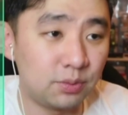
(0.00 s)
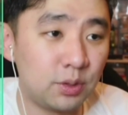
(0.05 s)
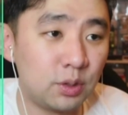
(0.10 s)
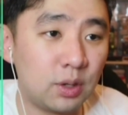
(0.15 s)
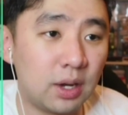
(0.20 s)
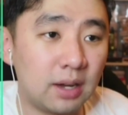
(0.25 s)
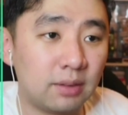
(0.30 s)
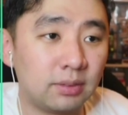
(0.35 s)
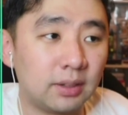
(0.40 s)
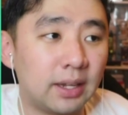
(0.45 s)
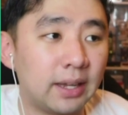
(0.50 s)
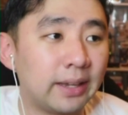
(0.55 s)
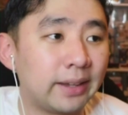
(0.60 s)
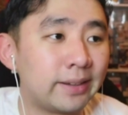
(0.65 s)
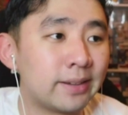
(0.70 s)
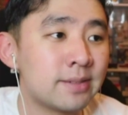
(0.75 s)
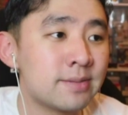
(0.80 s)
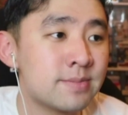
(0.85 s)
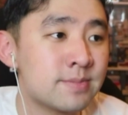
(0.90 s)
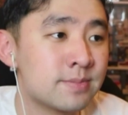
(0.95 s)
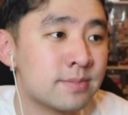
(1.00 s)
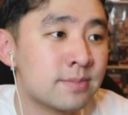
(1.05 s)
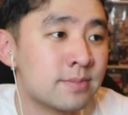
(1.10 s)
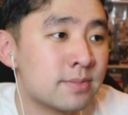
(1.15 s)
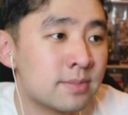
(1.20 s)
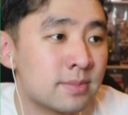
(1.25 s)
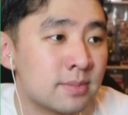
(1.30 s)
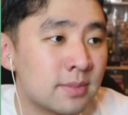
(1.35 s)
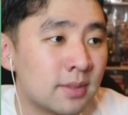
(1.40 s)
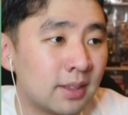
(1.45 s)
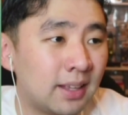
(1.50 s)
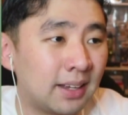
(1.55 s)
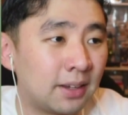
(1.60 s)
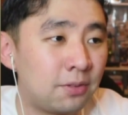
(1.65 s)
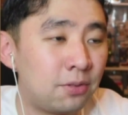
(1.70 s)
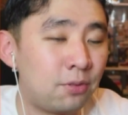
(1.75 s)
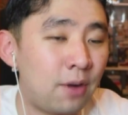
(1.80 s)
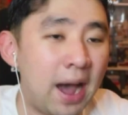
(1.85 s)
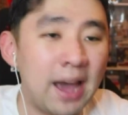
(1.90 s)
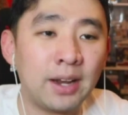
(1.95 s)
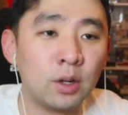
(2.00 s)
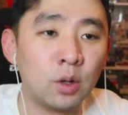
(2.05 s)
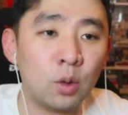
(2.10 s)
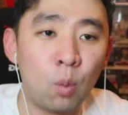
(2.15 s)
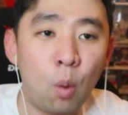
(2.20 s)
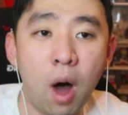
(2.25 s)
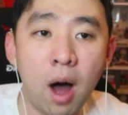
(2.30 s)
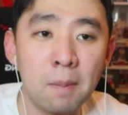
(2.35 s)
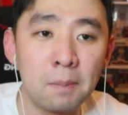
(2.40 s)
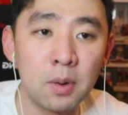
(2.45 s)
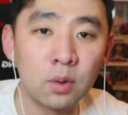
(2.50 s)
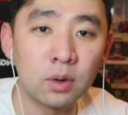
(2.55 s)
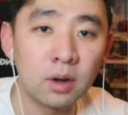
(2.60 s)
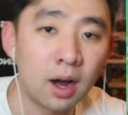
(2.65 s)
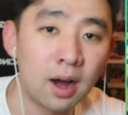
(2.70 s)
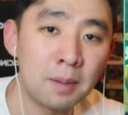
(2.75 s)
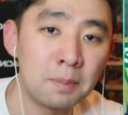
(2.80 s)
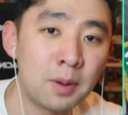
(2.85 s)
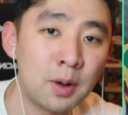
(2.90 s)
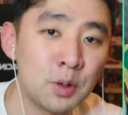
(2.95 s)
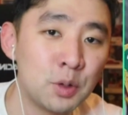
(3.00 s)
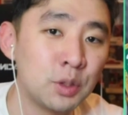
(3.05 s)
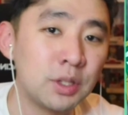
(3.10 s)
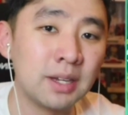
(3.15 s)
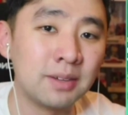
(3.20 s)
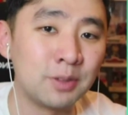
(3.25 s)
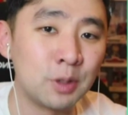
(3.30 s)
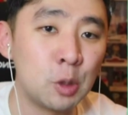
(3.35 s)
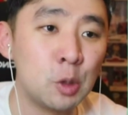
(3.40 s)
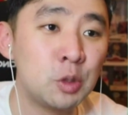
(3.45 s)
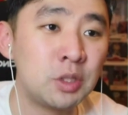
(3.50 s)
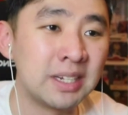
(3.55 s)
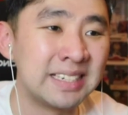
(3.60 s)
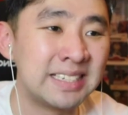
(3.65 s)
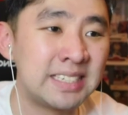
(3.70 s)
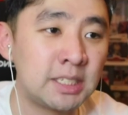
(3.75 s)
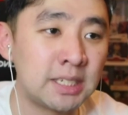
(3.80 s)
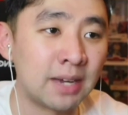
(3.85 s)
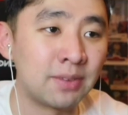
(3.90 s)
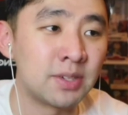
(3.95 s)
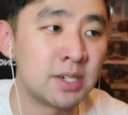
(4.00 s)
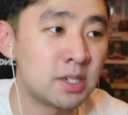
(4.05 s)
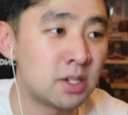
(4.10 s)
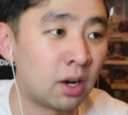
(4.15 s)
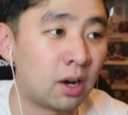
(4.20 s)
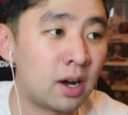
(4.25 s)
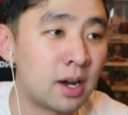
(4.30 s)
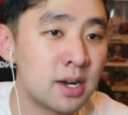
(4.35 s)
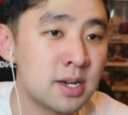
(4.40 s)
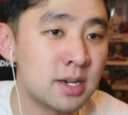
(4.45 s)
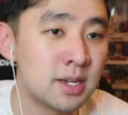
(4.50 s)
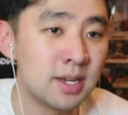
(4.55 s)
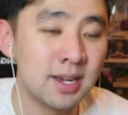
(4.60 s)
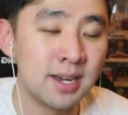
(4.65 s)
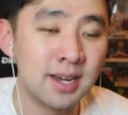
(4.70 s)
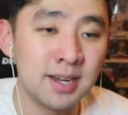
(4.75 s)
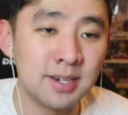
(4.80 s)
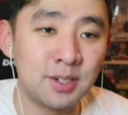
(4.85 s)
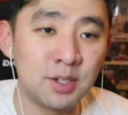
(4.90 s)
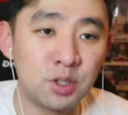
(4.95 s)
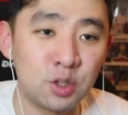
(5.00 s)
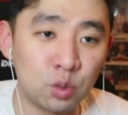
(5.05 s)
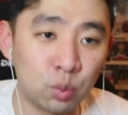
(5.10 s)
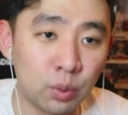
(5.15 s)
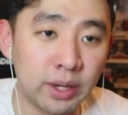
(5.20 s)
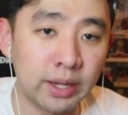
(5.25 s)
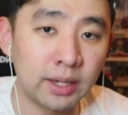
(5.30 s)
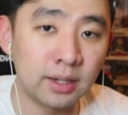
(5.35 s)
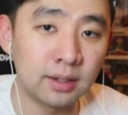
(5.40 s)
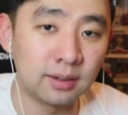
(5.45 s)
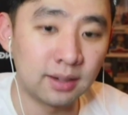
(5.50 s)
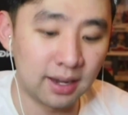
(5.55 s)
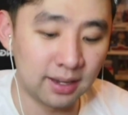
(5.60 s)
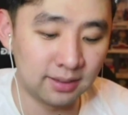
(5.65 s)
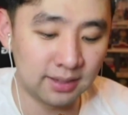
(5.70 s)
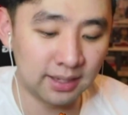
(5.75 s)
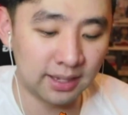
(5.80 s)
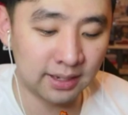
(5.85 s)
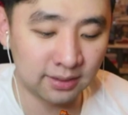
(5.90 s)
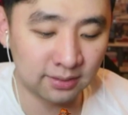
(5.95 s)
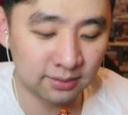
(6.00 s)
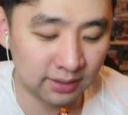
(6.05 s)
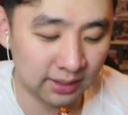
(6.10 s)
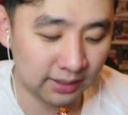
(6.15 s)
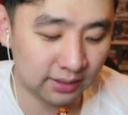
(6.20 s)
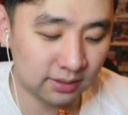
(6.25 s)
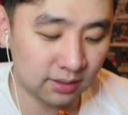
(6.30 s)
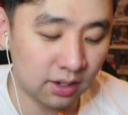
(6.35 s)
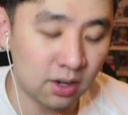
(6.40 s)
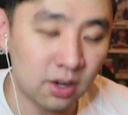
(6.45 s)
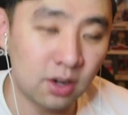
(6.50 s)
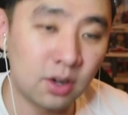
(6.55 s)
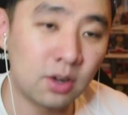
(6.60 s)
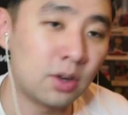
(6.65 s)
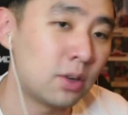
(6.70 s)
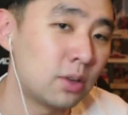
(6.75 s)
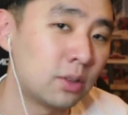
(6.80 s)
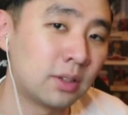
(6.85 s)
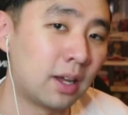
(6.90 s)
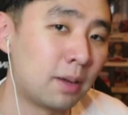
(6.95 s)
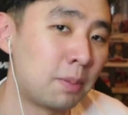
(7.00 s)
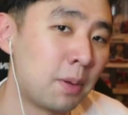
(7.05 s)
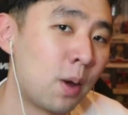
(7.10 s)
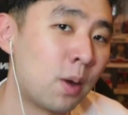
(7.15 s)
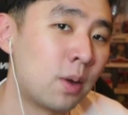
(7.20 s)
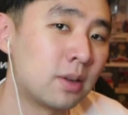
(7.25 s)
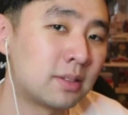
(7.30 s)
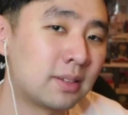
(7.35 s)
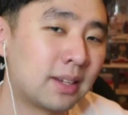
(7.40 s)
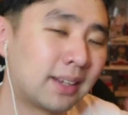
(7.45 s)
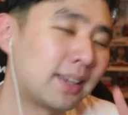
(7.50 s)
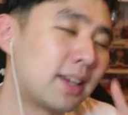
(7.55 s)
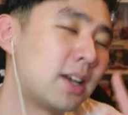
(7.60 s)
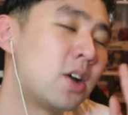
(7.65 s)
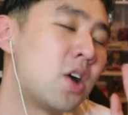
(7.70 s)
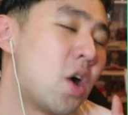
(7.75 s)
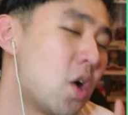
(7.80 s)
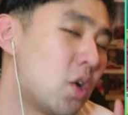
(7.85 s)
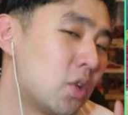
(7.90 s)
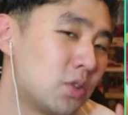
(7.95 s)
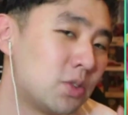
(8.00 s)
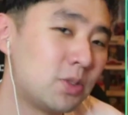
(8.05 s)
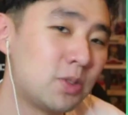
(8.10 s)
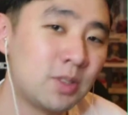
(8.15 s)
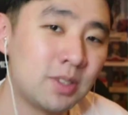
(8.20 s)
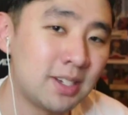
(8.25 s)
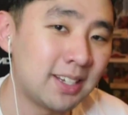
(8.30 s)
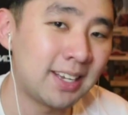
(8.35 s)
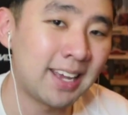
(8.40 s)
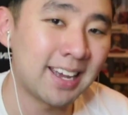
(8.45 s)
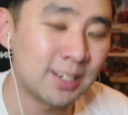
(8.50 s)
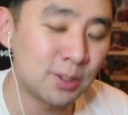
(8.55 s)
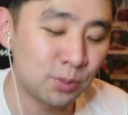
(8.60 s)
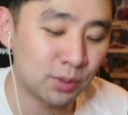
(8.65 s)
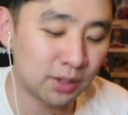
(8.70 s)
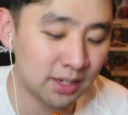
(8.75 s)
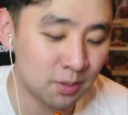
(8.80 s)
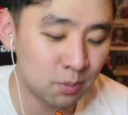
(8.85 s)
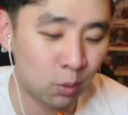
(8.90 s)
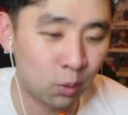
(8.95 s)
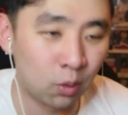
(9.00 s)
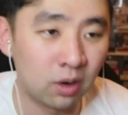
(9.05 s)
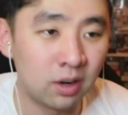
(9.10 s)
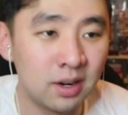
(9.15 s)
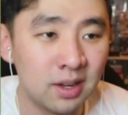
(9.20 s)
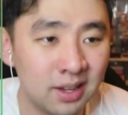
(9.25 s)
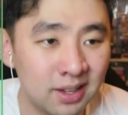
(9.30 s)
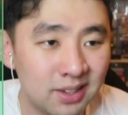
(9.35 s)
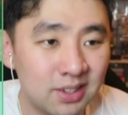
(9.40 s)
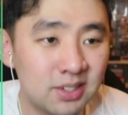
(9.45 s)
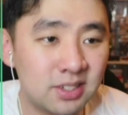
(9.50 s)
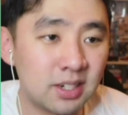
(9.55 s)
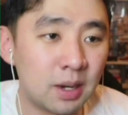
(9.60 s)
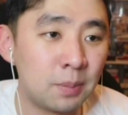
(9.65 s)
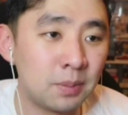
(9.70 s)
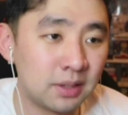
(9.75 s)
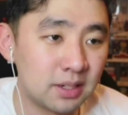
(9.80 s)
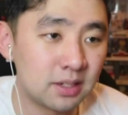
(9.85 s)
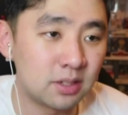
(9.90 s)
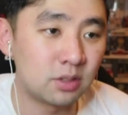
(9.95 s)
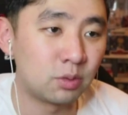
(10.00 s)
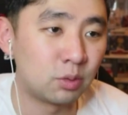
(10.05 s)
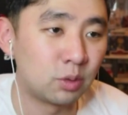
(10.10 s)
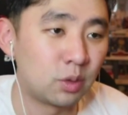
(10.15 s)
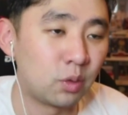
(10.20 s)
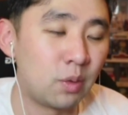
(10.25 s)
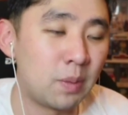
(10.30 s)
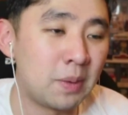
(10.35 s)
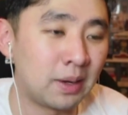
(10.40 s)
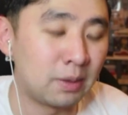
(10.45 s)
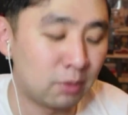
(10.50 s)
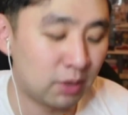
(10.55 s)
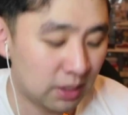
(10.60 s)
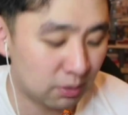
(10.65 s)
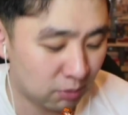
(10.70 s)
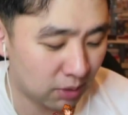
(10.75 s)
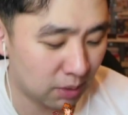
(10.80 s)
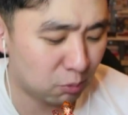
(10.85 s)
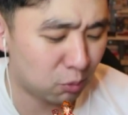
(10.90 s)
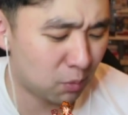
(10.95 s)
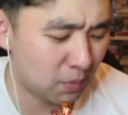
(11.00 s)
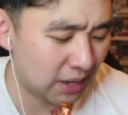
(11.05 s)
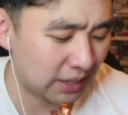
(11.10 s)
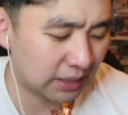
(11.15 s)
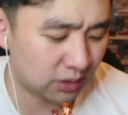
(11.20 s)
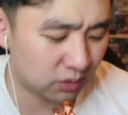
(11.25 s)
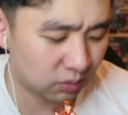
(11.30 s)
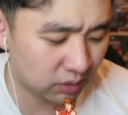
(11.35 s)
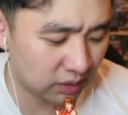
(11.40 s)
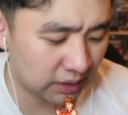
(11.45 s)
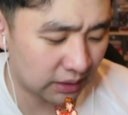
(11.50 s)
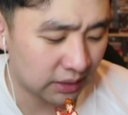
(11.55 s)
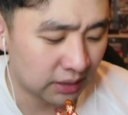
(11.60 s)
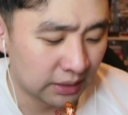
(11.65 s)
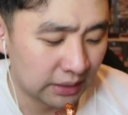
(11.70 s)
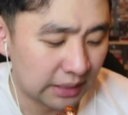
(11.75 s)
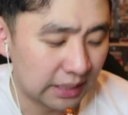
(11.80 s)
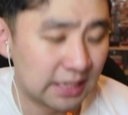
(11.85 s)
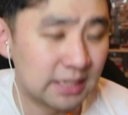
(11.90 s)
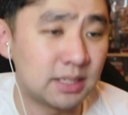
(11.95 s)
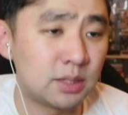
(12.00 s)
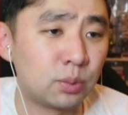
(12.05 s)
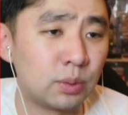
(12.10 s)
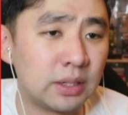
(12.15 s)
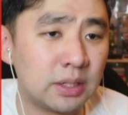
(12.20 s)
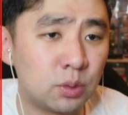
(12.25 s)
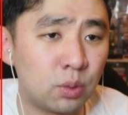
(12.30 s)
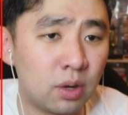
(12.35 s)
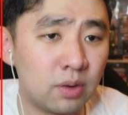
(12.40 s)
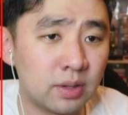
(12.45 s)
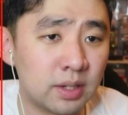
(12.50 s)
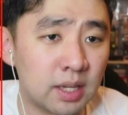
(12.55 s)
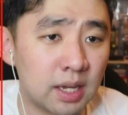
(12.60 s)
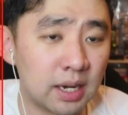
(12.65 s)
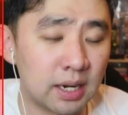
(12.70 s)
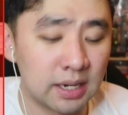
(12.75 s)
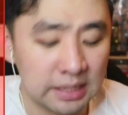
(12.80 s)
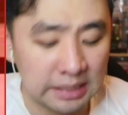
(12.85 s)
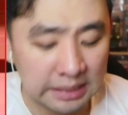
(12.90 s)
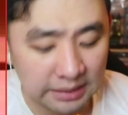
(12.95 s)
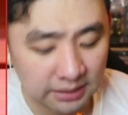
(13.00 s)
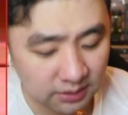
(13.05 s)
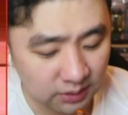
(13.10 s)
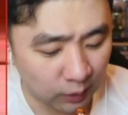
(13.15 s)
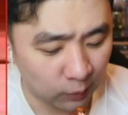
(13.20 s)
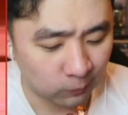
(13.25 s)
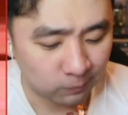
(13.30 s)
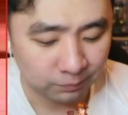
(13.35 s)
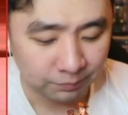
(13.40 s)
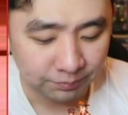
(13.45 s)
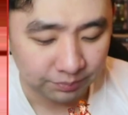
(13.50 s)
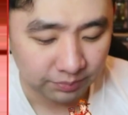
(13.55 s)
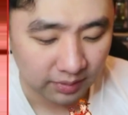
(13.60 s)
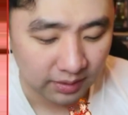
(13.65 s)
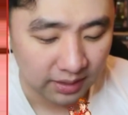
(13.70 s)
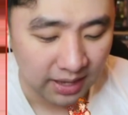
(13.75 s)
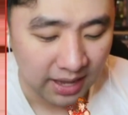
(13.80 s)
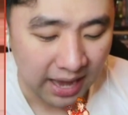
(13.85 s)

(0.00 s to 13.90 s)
have like final wombo combo, you give Uta 7 Dawn to swing, and then like, oh, the opponent's like, oh, he can't swing anymore. You summon this with the remaining 3 and swing 12 again. So I